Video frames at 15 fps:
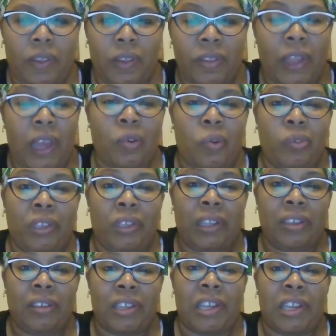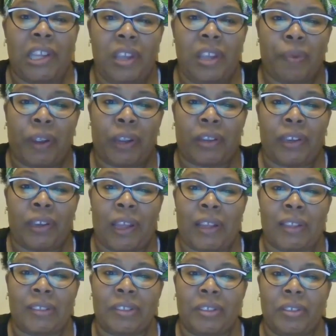Not only did he
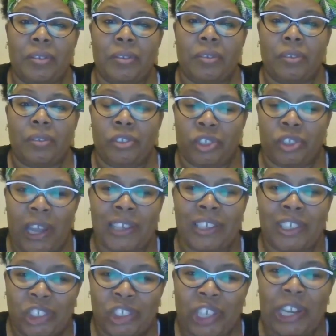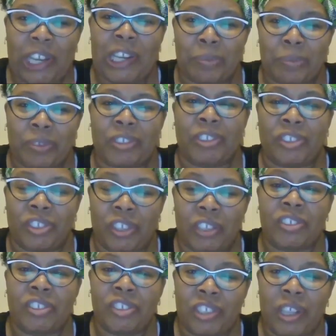recognize it, John and James, the
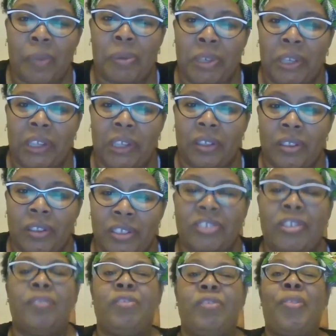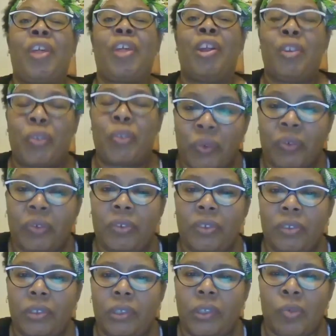sons of Zebedee, the sons of thunder,
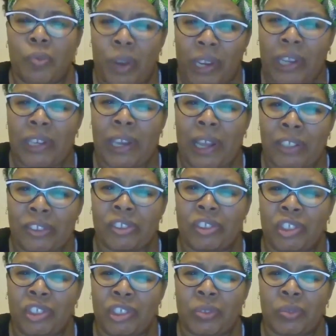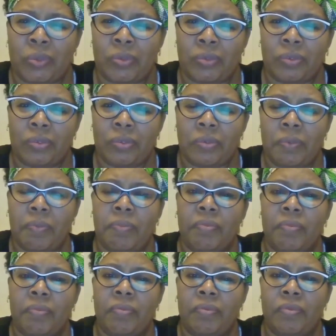recognized it too.
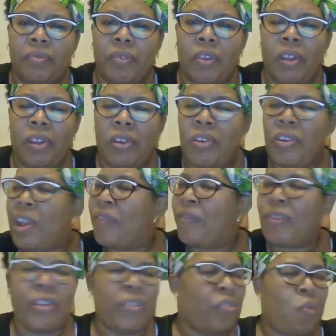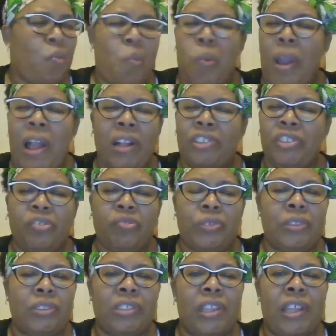Never in the wildest
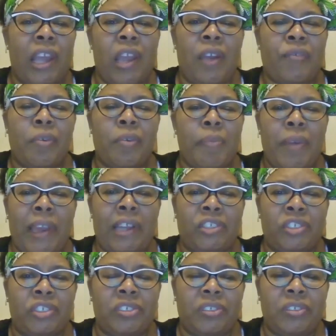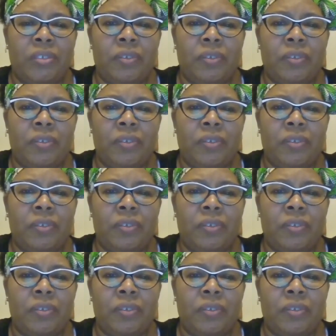dreams did they ever imagine